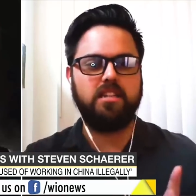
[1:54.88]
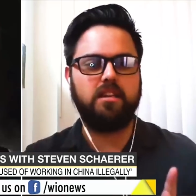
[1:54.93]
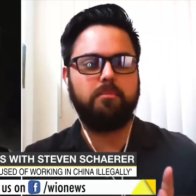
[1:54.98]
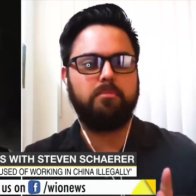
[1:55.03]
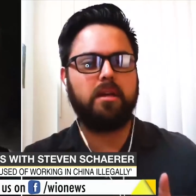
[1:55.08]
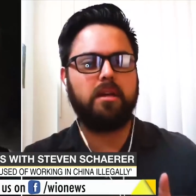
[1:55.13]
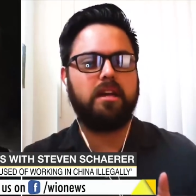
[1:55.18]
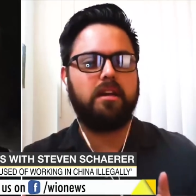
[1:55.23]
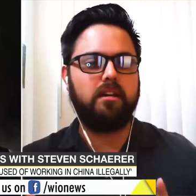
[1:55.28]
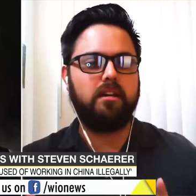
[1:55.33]
up
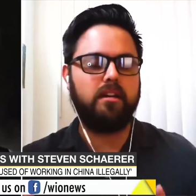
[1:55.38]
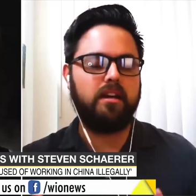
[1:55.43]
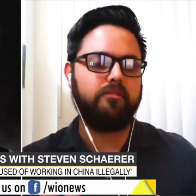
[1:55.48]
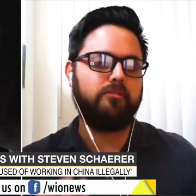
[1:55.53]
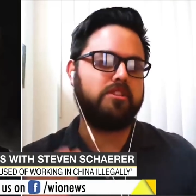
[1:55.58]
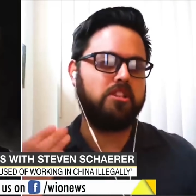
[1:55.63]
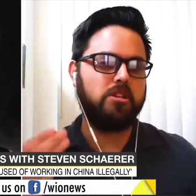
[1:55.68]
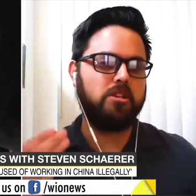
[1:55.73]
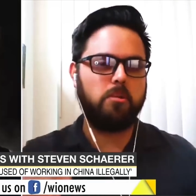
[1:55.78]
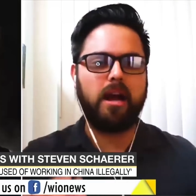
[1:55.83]
uh,
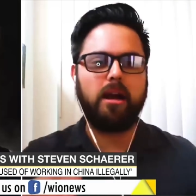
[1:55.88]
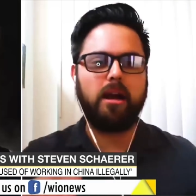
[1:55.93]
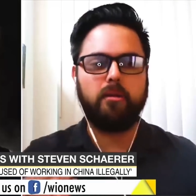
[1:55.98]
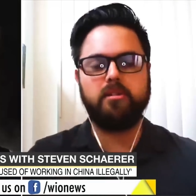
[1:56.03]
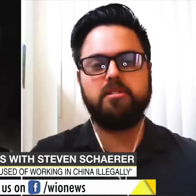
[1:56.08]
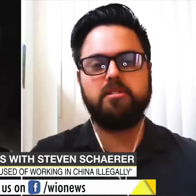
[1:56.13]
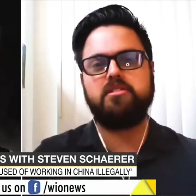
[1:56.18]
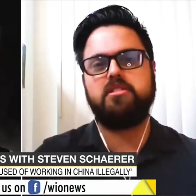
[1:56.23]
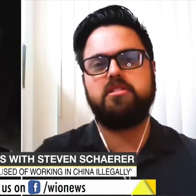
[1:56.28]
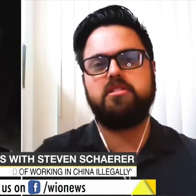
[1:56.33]
every two
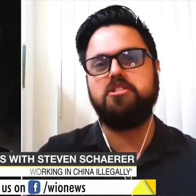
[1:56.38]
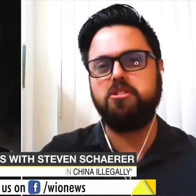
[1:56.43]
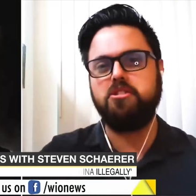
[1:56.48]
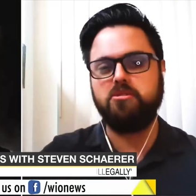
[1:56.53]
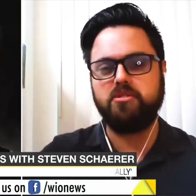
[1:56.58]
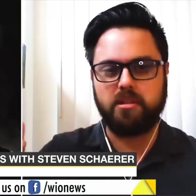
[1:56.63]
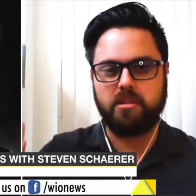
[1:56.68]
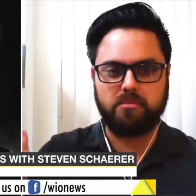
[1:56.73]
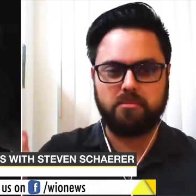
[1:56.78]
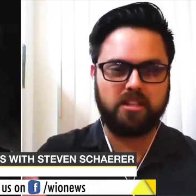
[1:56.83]
hours and do
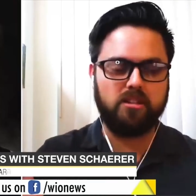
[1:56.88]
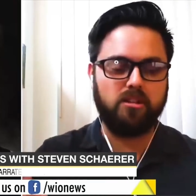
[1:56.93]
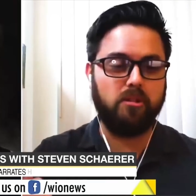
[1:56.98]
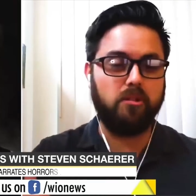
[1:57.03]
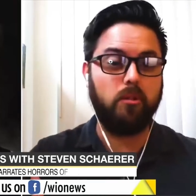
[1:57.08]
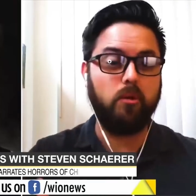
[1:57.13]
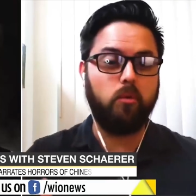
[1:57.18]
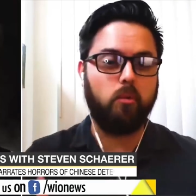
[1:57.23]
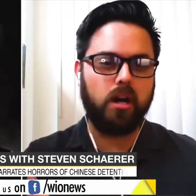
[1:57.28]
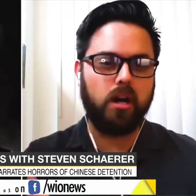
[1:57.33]
something called
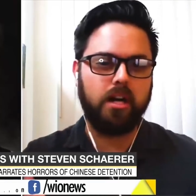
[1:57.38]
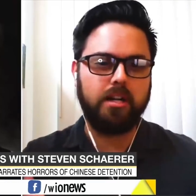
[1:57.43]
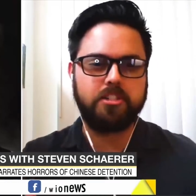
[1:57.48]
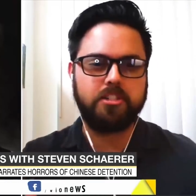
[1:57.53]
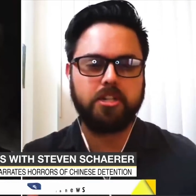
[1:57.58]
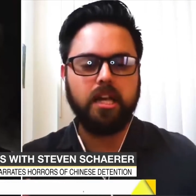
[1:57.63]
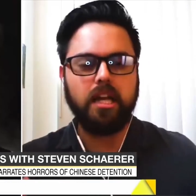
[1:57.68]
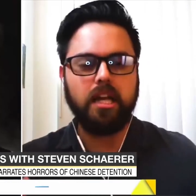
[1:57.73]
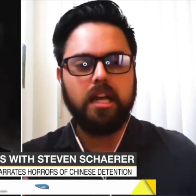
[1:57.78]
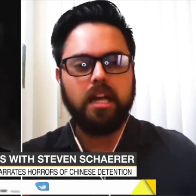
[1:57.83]
the watch,